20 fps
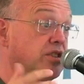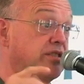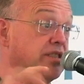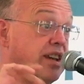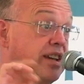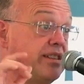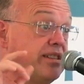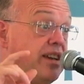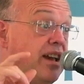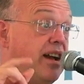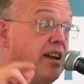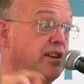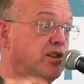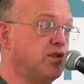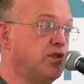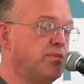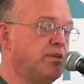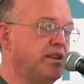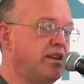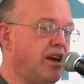I had titles,
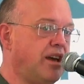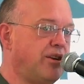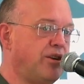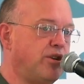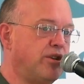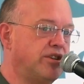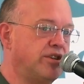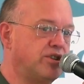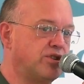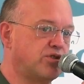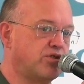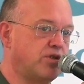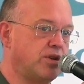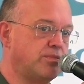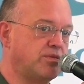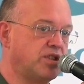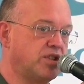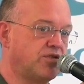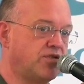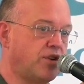but not all the
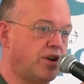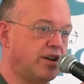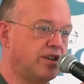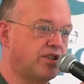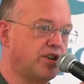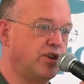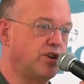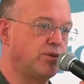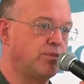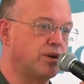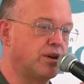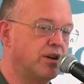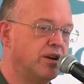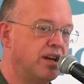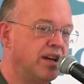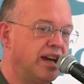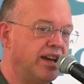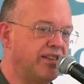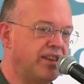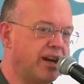descriptions for October.
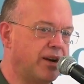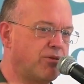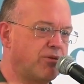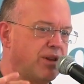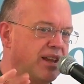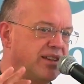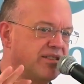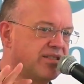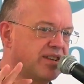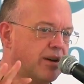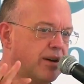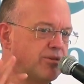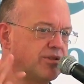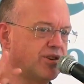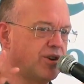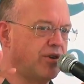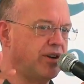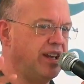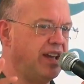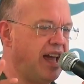And then I realized I was
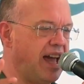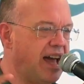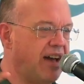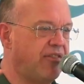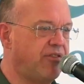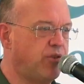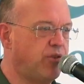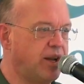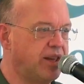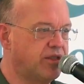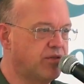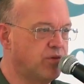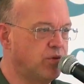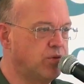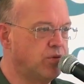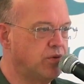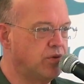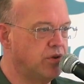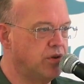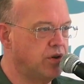already halfway through
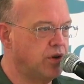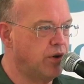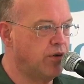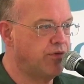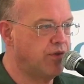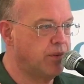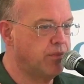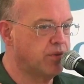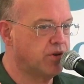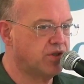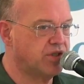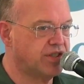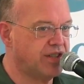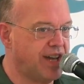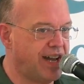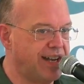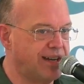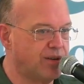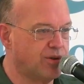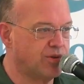November's
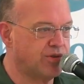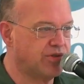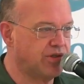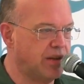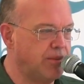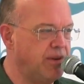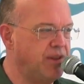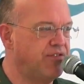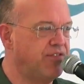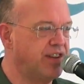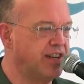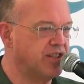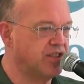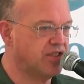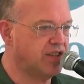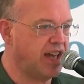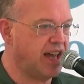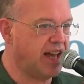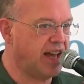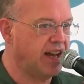titles. So let me finish
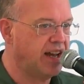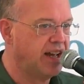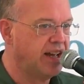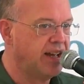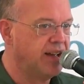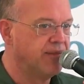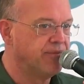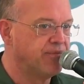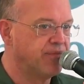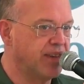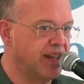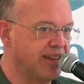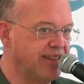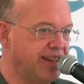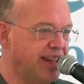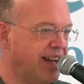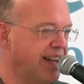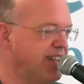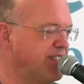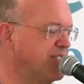that. And then
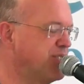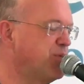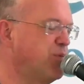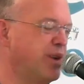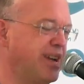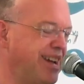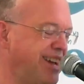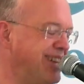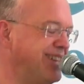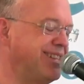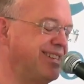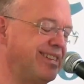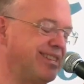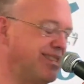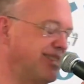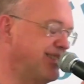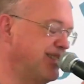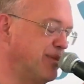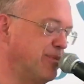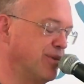I just went ahead and did
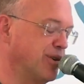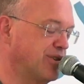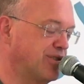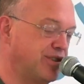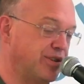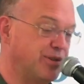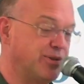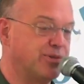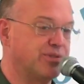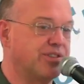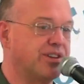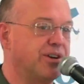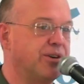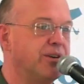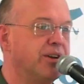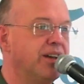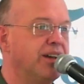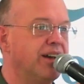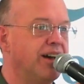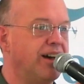December too. So,
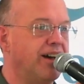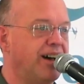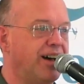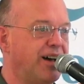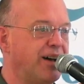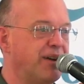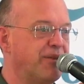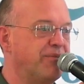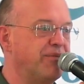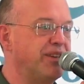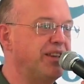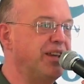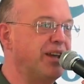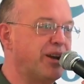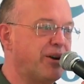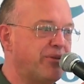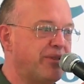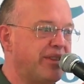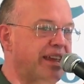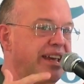
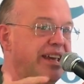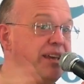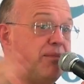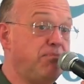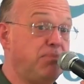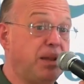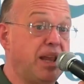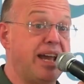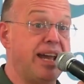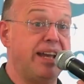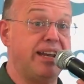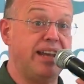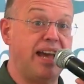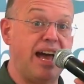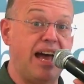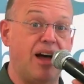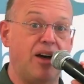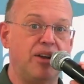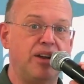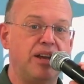they get planned
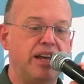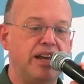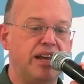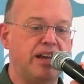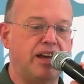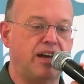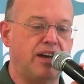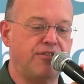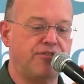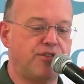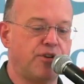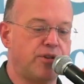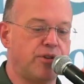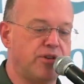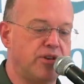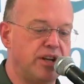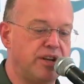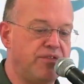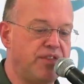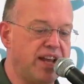out further in
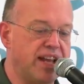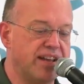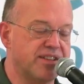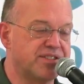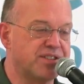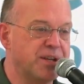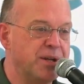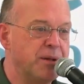advance.